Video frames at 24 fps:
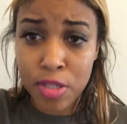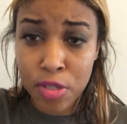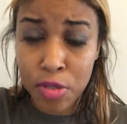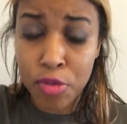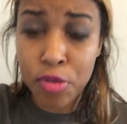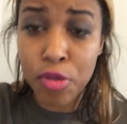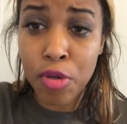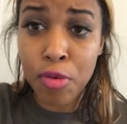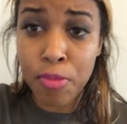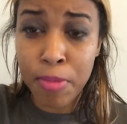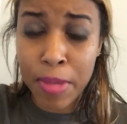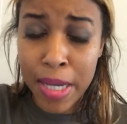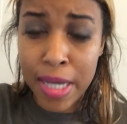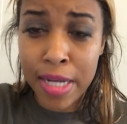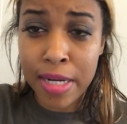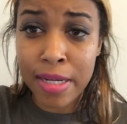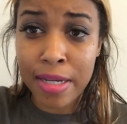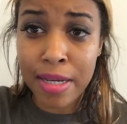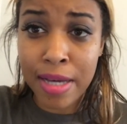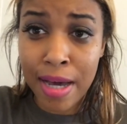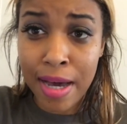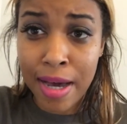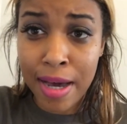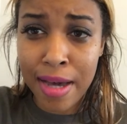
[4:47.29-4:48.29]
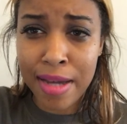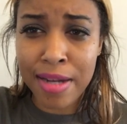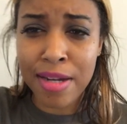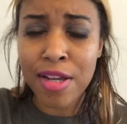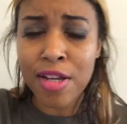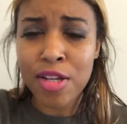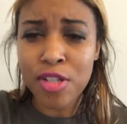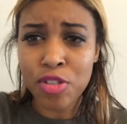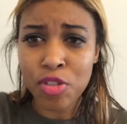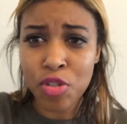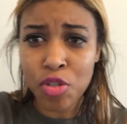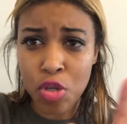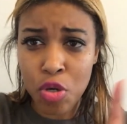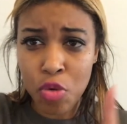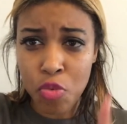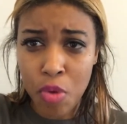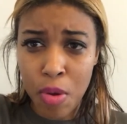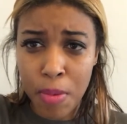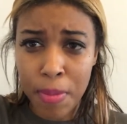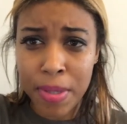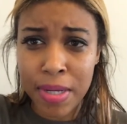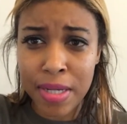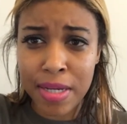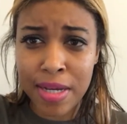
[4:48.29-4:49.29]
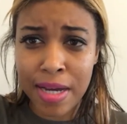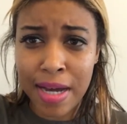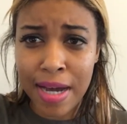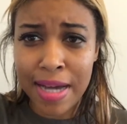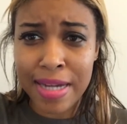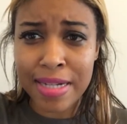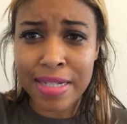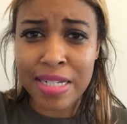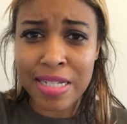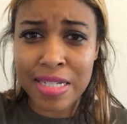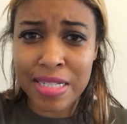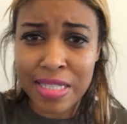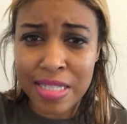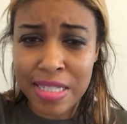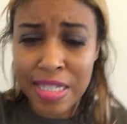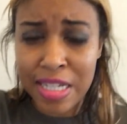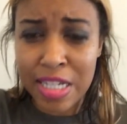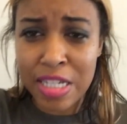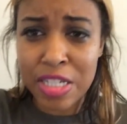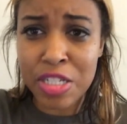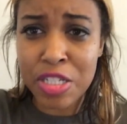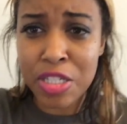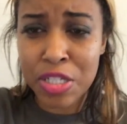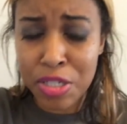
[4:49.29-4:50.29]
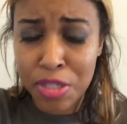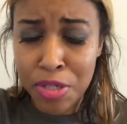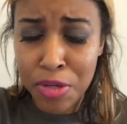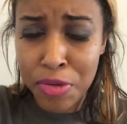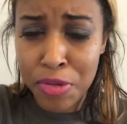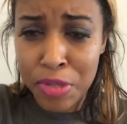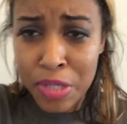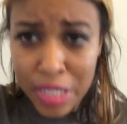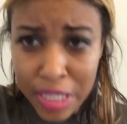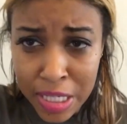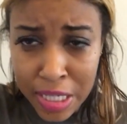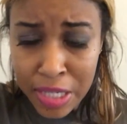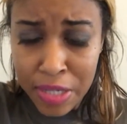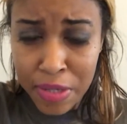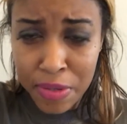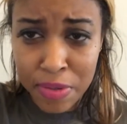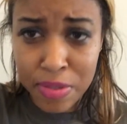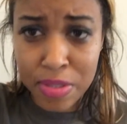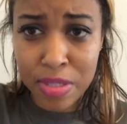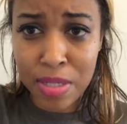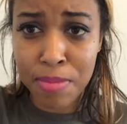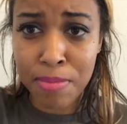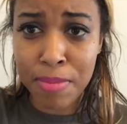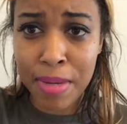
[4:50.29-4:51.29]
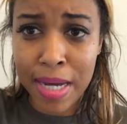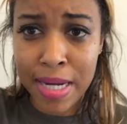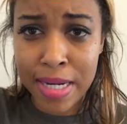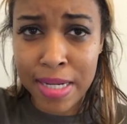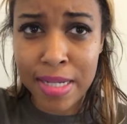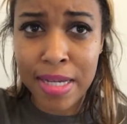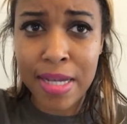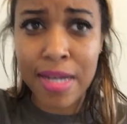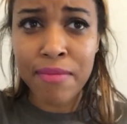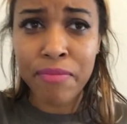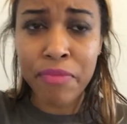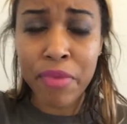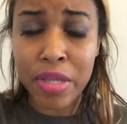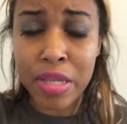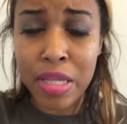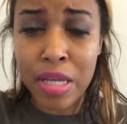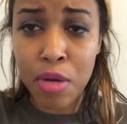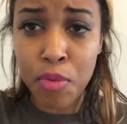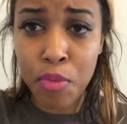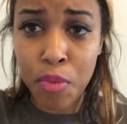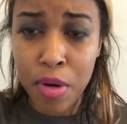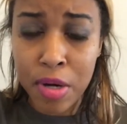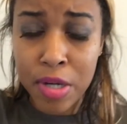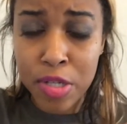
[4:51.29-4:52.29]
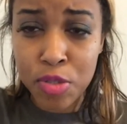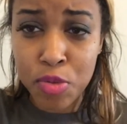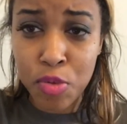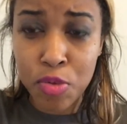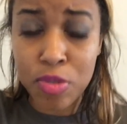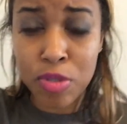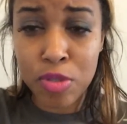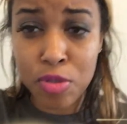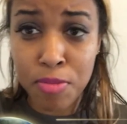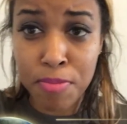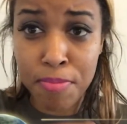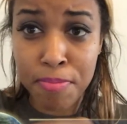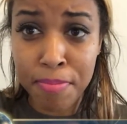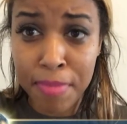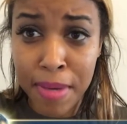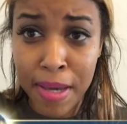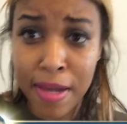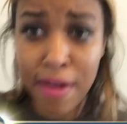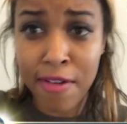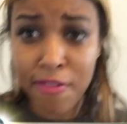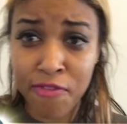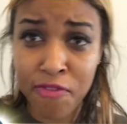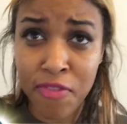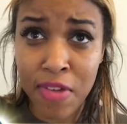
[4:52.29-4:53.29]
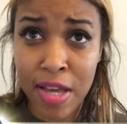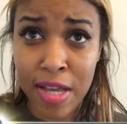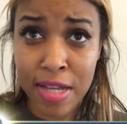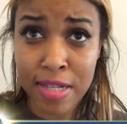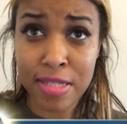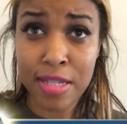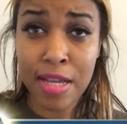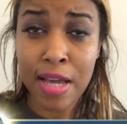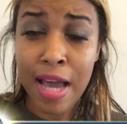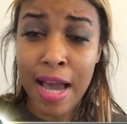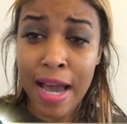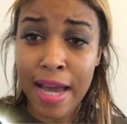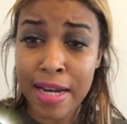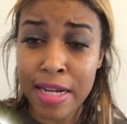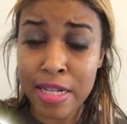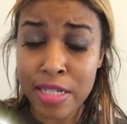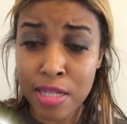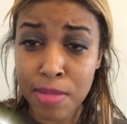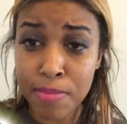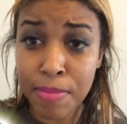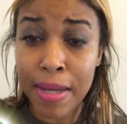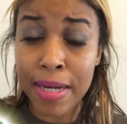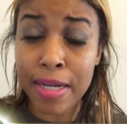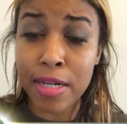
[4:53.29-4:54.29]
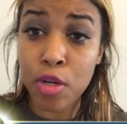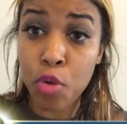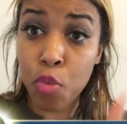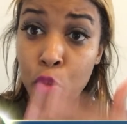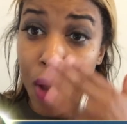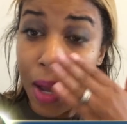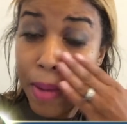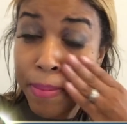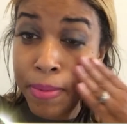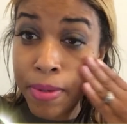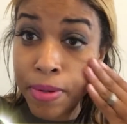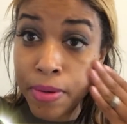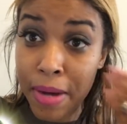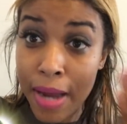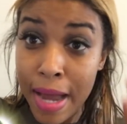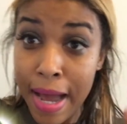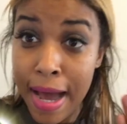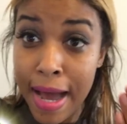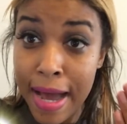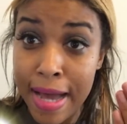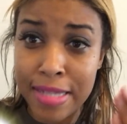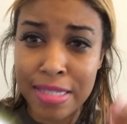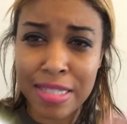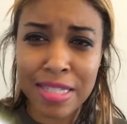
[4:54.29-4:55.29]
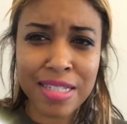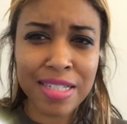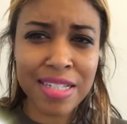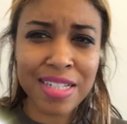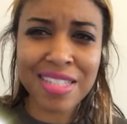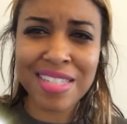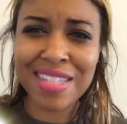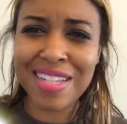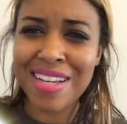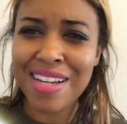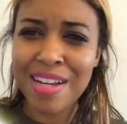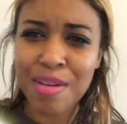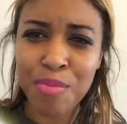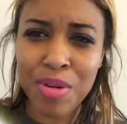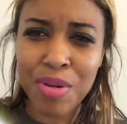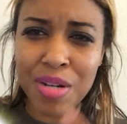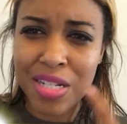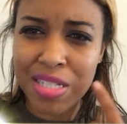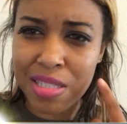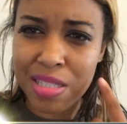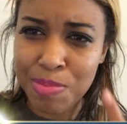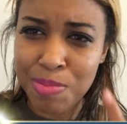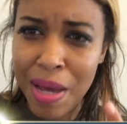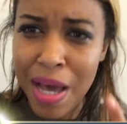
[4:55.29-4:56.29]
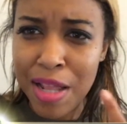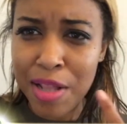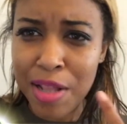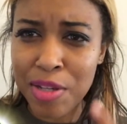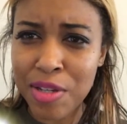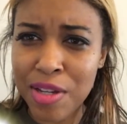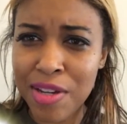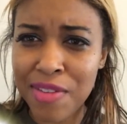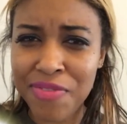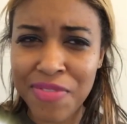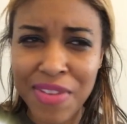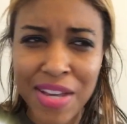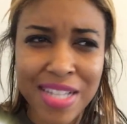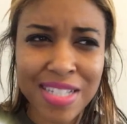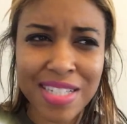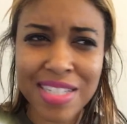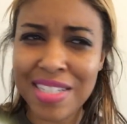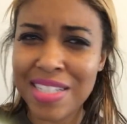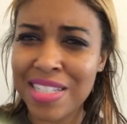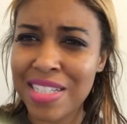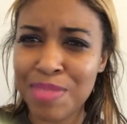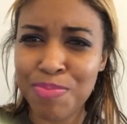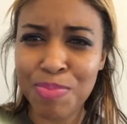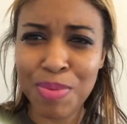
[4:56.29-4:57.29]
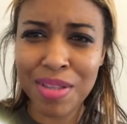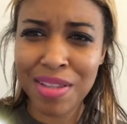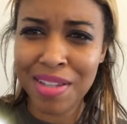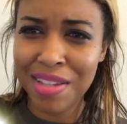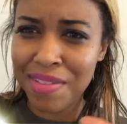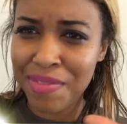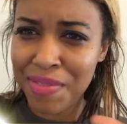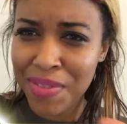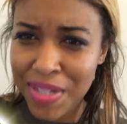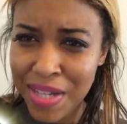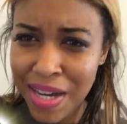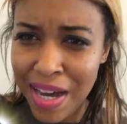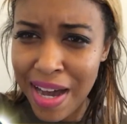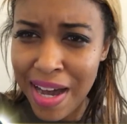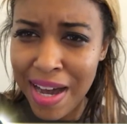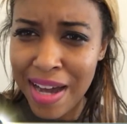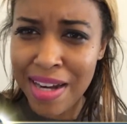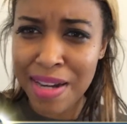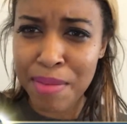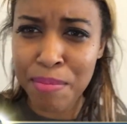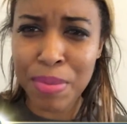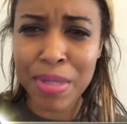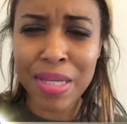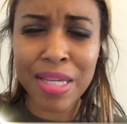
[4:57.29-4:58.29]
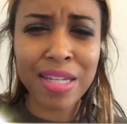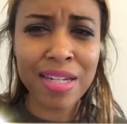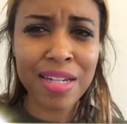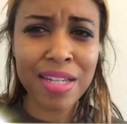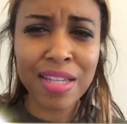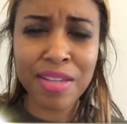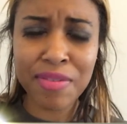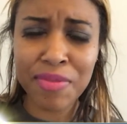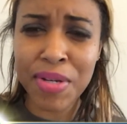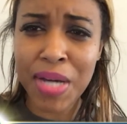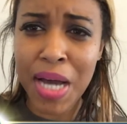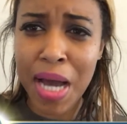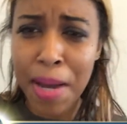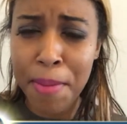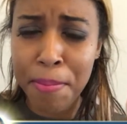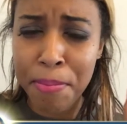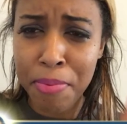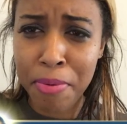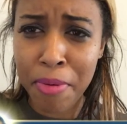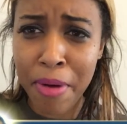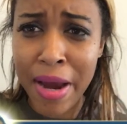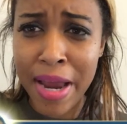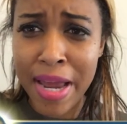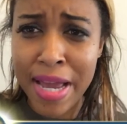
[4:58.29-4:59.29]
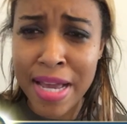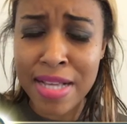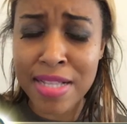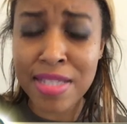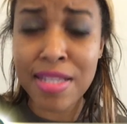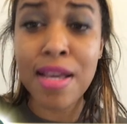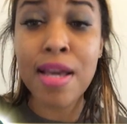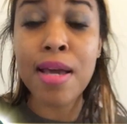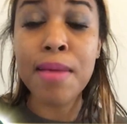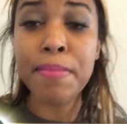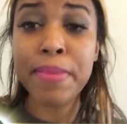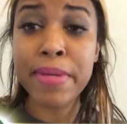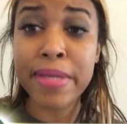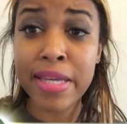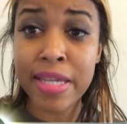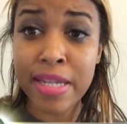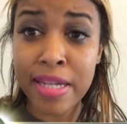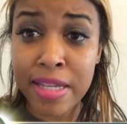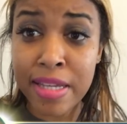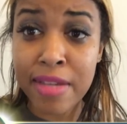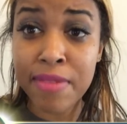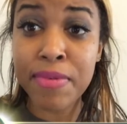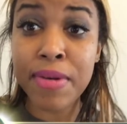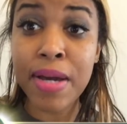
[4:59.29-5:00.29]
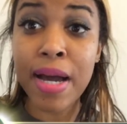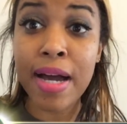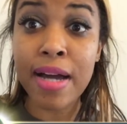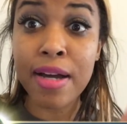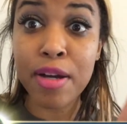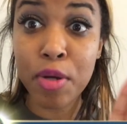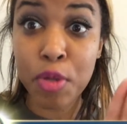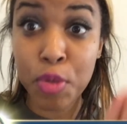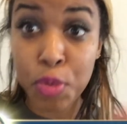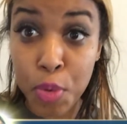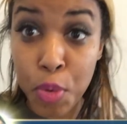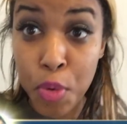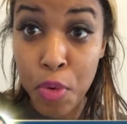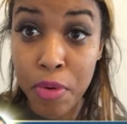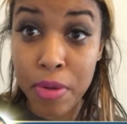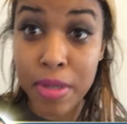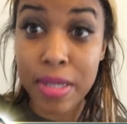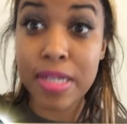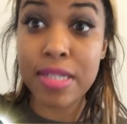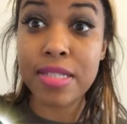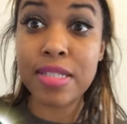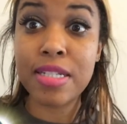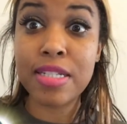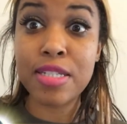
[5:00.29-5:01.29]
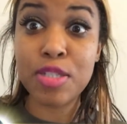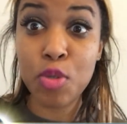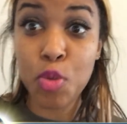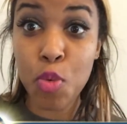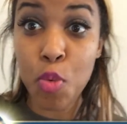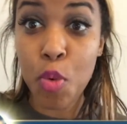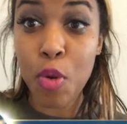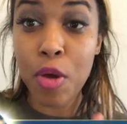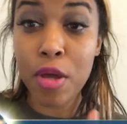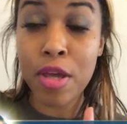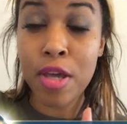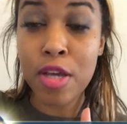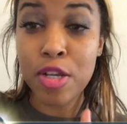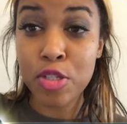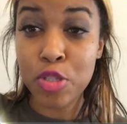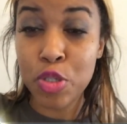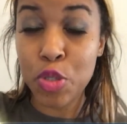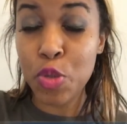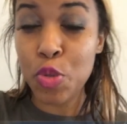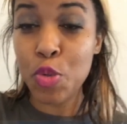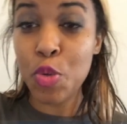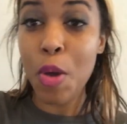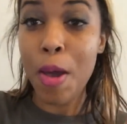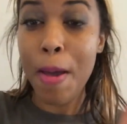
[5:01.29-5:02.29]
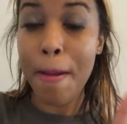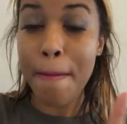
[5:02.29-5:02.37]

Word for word: to your man of God, to your woman of God God. This is your year, somebody, that that word is going to manifest. I need somebody to wipe their eyes and just put a smile on your face and just believe God and begin to give God praise, begin to give God glory because it's going to